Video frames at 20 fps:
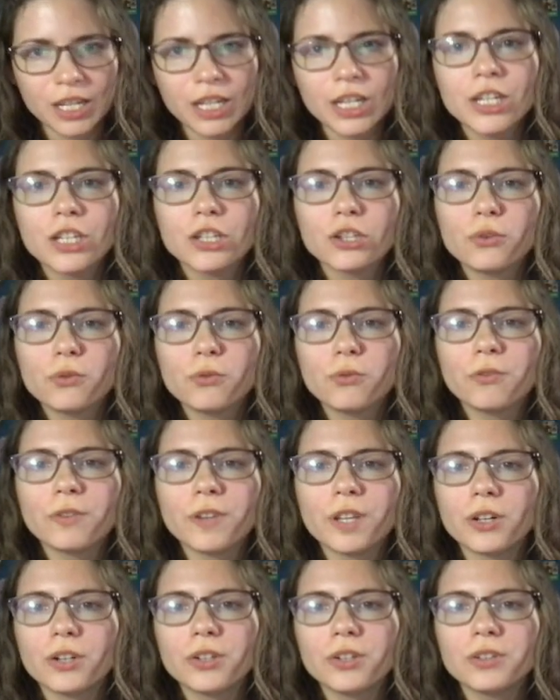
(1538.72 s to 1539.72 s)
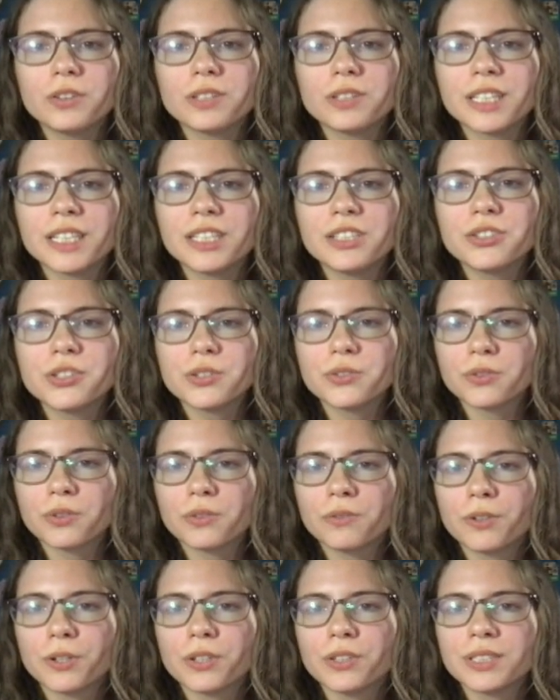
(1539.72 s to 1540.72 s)
You fear you'll need to
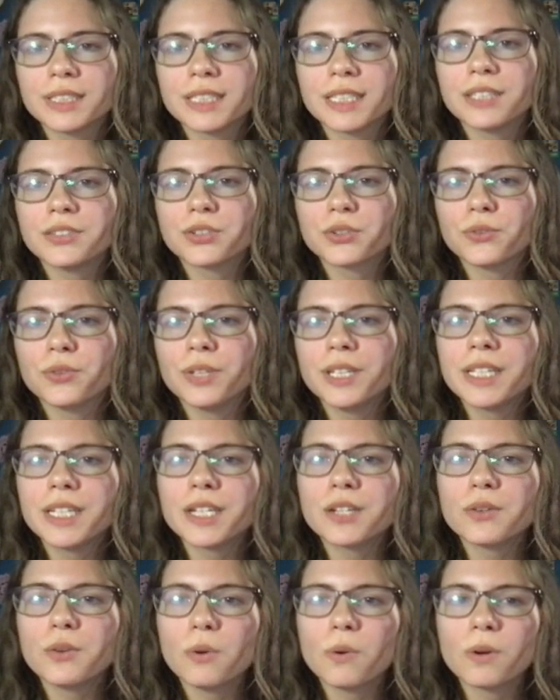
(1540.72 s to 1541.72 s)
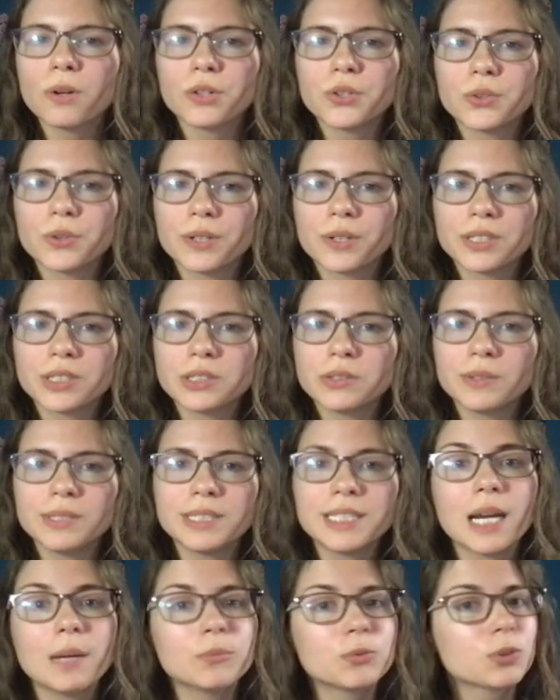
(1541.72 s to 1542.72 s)
traverse these creaking corridors to
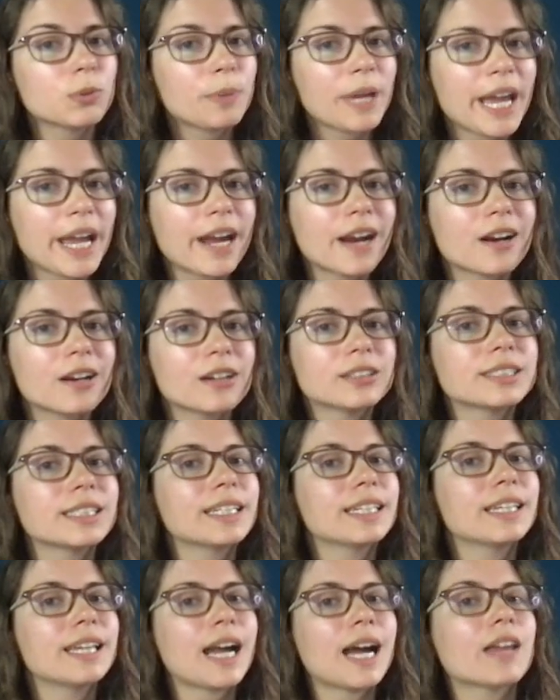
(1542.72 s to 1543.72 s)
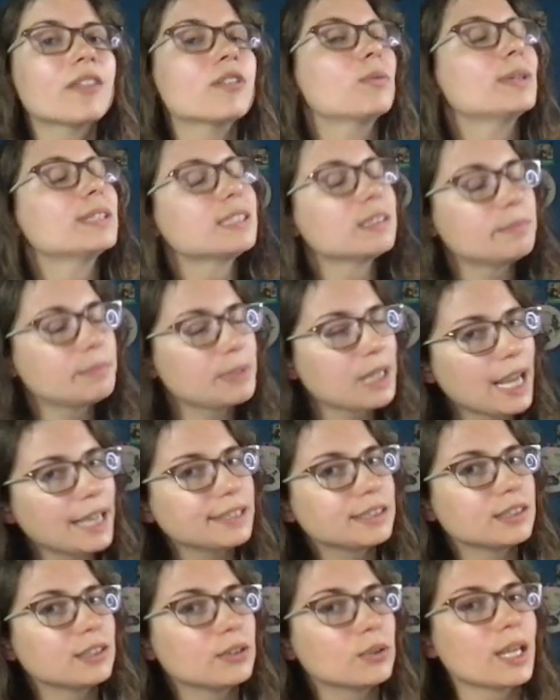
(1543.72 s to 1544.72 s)
attempt repairs and gather what
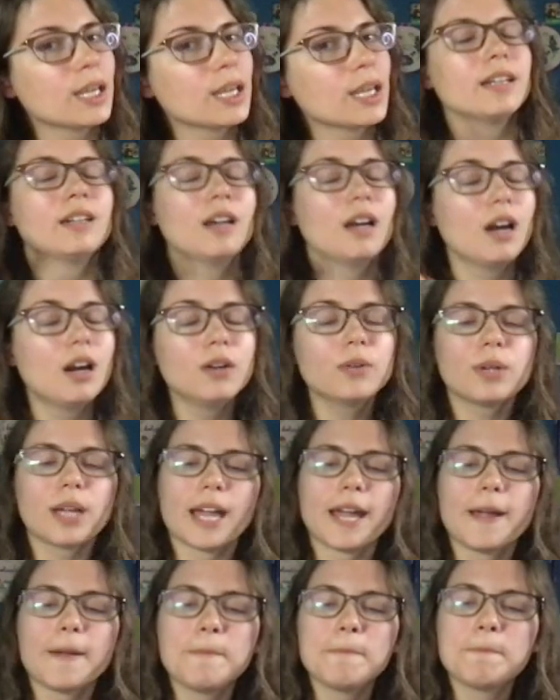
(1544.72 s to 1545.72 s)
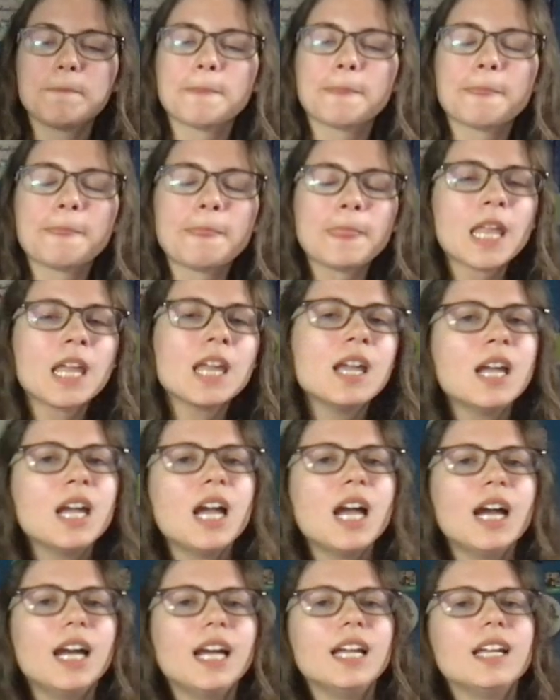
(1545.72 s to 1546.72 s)
supplies you can. Okay.
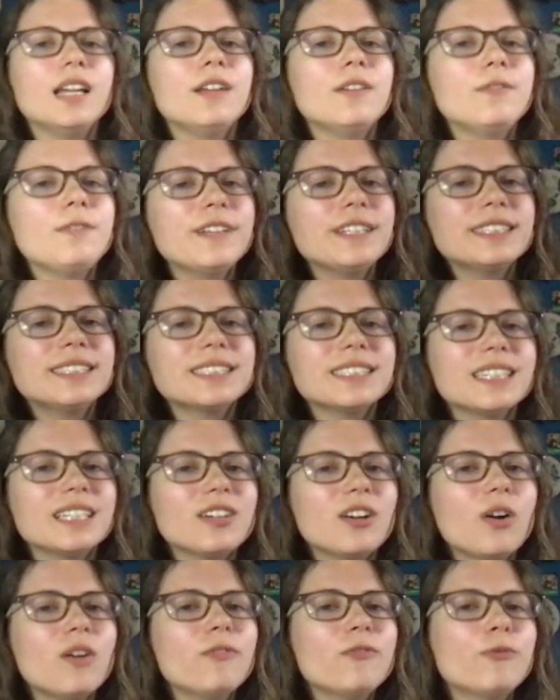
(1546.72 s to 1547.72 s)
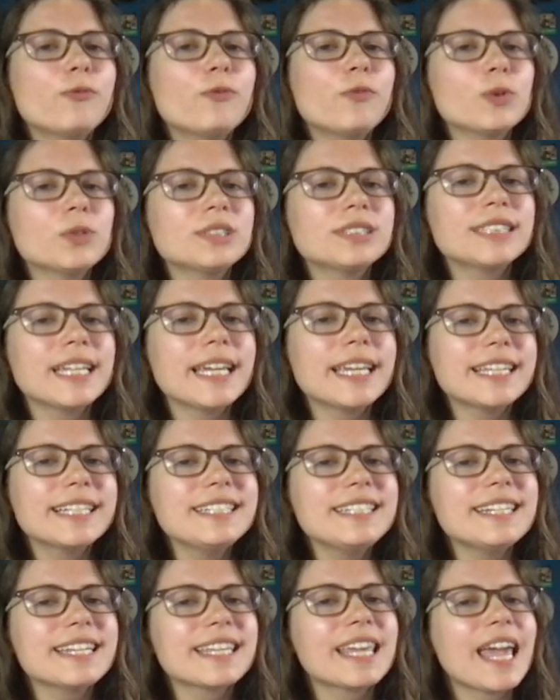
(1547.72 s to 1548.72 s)
If it's
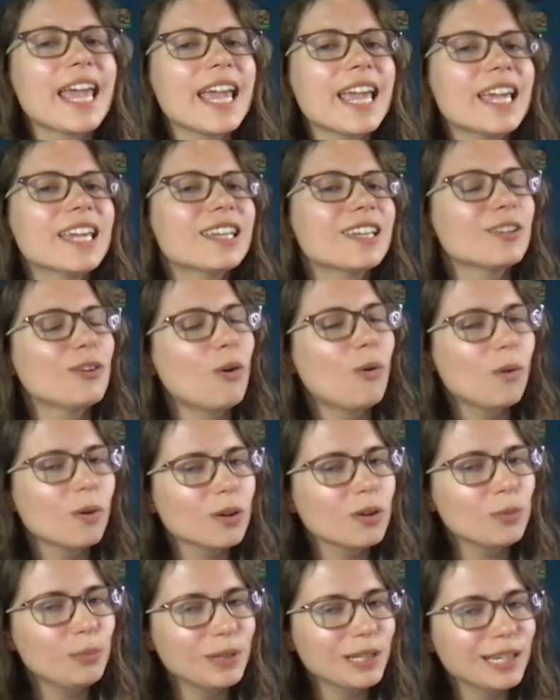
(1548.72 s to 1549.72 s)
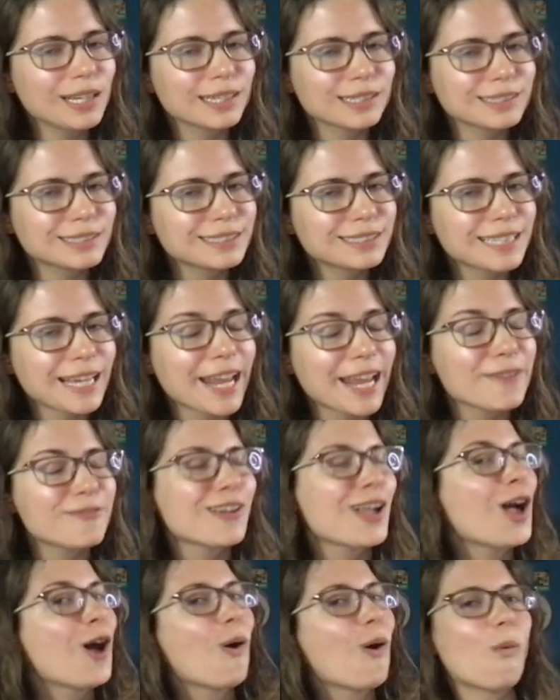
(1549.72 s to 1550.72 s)
forsaken, decaying, and horribly unsafe,
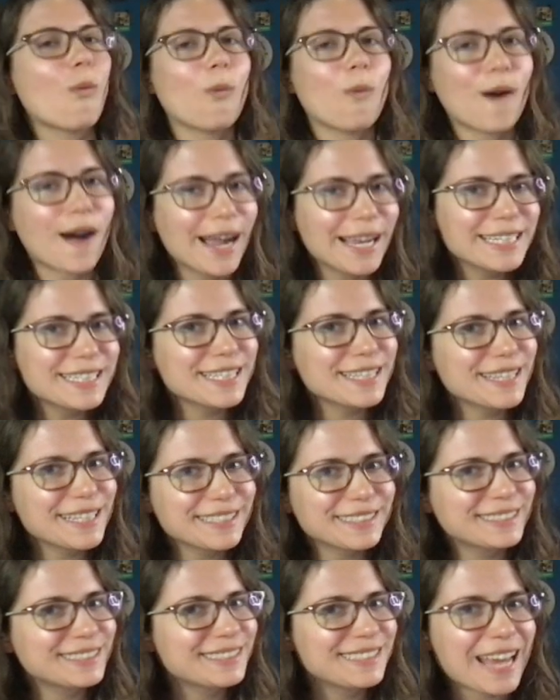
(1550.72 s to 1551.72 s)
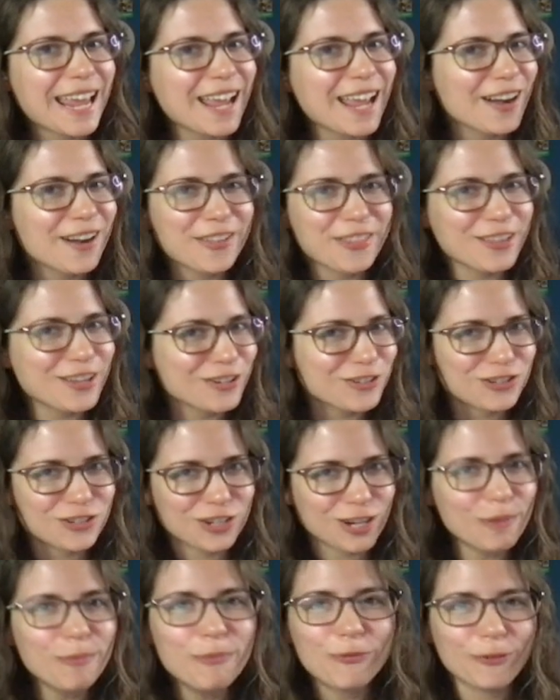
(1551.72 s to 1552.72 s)
why did they stay on this
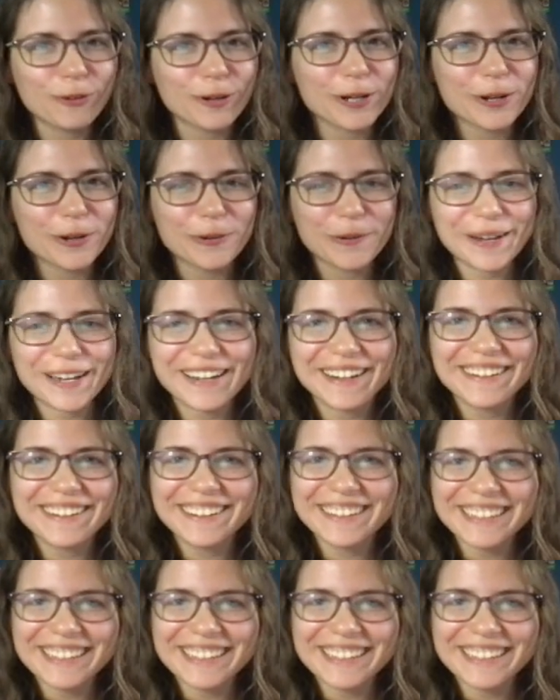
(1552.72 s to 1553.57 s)
ship for a week?